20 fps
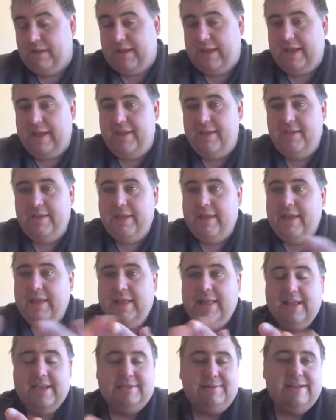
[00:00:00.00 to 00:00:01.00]
Okay?
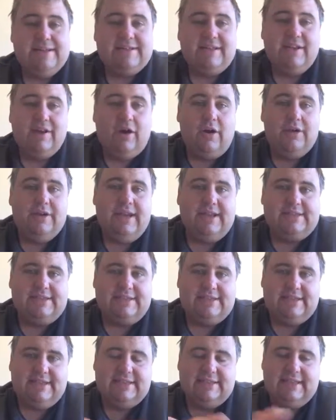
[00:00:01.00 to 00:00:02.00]
That's basically all it
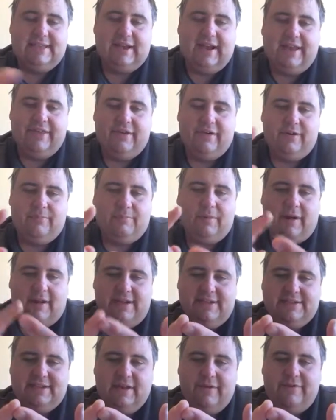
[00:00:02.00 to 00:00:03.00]
does. It says it either
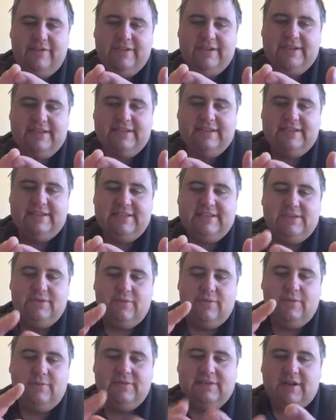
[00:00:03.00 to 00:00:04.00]
brought itself into existence
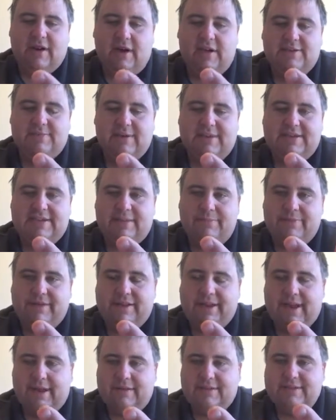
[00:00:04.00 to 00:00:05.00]
or it was caused by
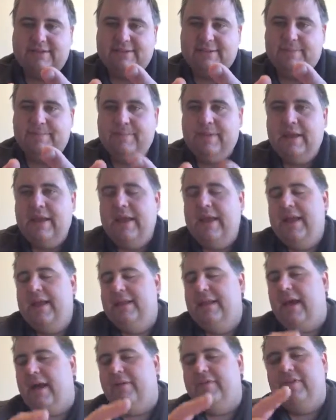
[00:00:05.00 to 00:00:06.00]
something else.
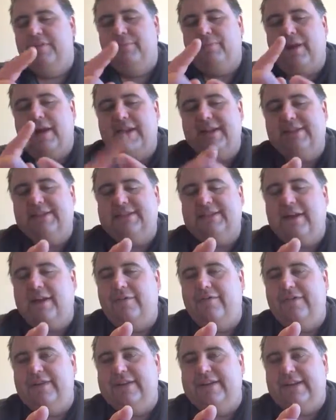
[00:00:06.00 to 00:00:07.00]
Now, if it brought
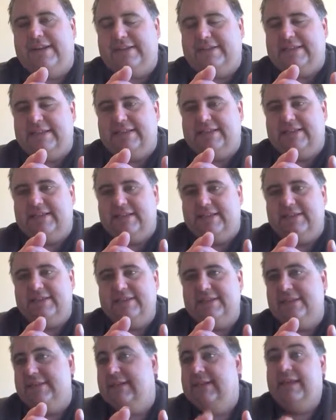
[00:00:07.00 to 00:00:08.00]
itself into
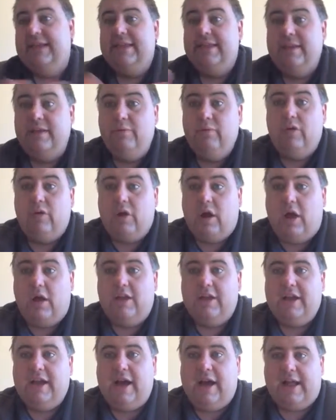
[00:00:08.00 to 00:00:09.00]
existence, then we'll
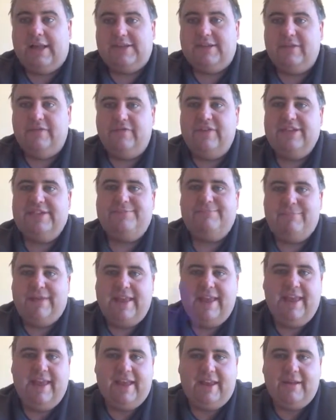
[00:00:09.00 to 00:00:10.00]
call it God. So if this
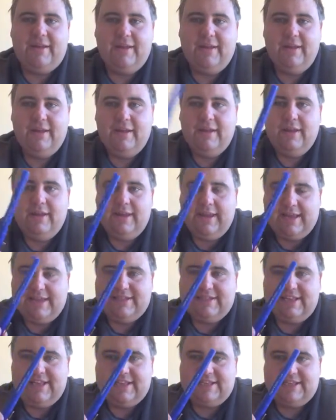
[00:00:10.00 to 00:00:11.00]
pen
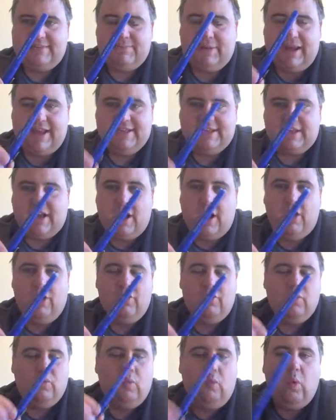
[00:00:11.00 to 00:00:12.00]
exists by its
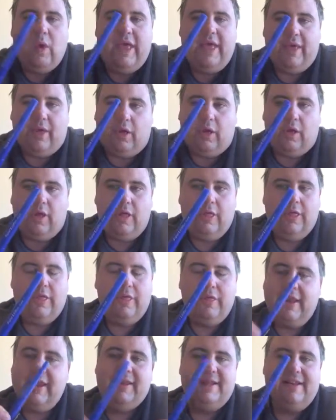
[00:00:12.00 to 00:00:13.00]
own will,
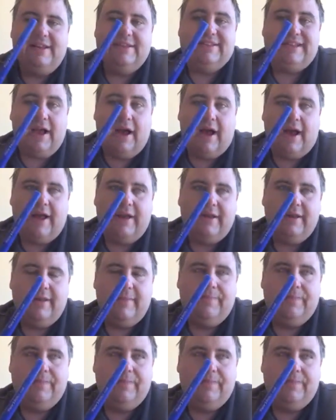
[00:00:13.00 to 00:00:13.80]
then it is God.